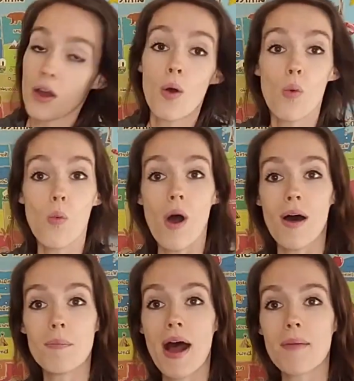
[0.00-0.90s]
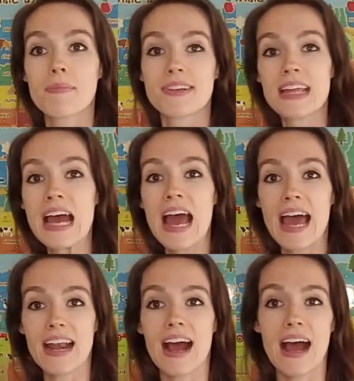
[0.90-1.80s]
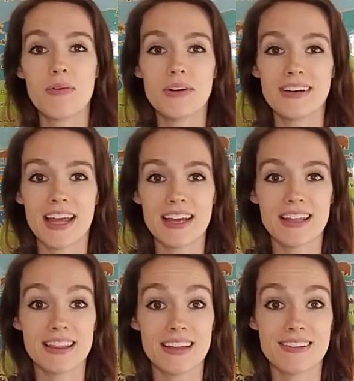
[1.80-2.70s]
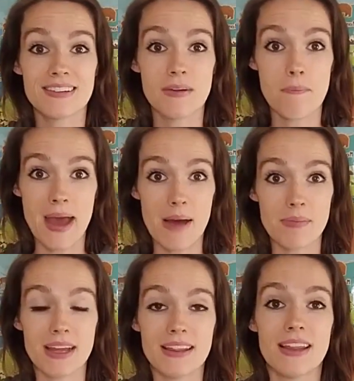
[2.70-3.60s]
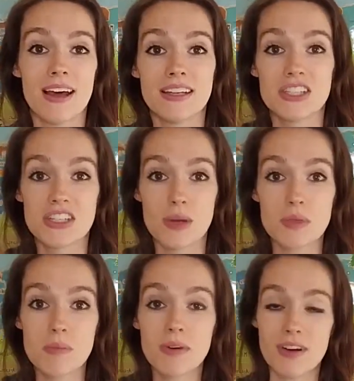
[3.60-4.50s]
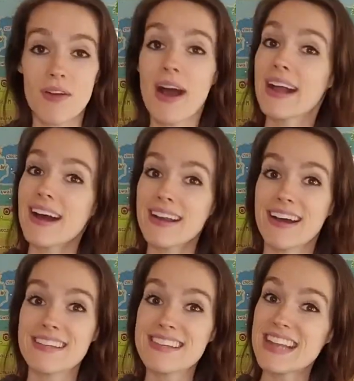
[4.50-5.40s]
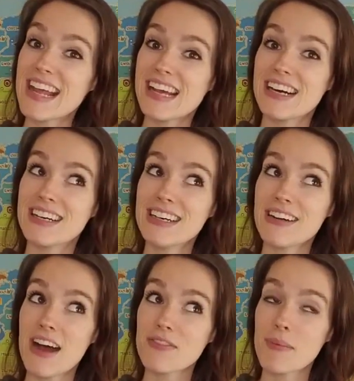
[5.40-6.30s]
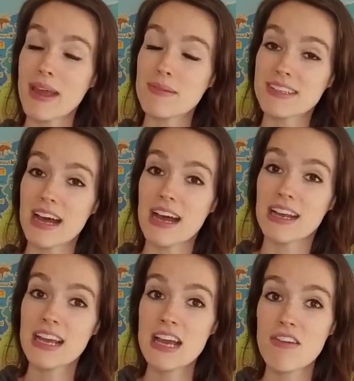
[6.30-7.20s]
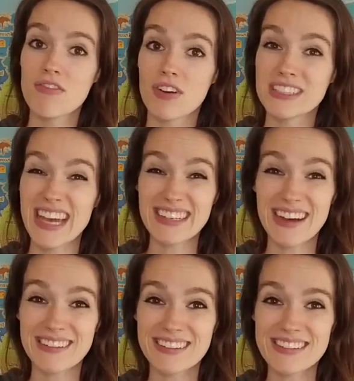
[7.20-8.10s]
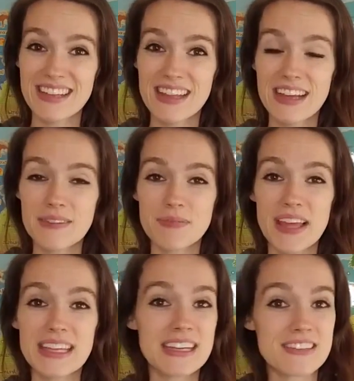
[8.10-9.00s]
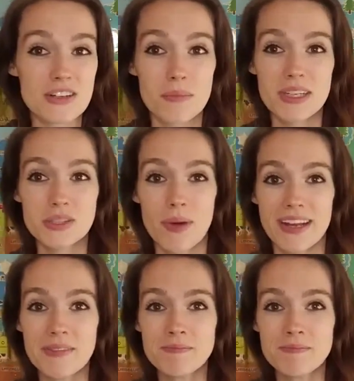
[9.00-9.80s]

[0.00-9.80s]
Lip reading: Wall Pops, and I will link this map in the description below. I got it on sale from Amazon for $10, I think. I think it's normally $20.